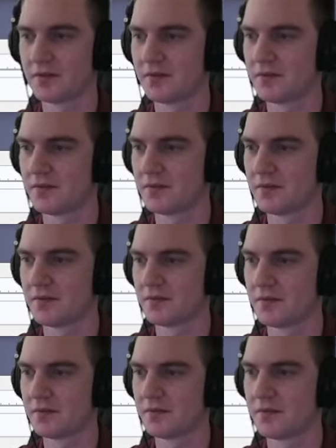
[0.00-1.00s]

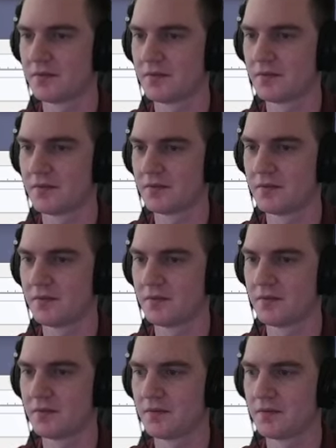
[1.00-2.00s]

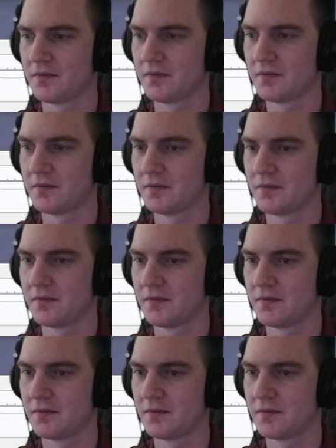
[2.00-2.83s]
(no one is talking)